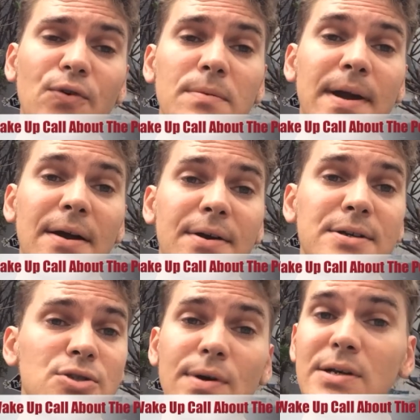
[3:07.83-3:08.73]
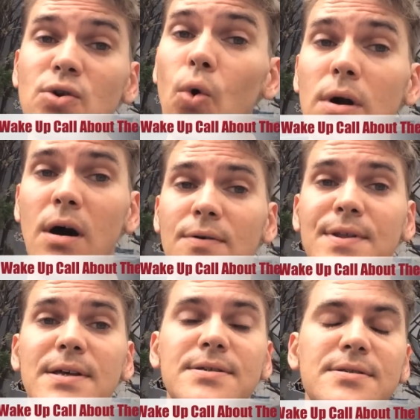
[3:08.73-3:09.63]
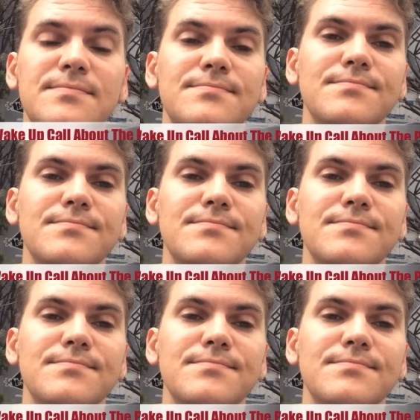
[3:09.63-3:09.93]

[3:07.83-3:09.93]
for Americans to ignore all this.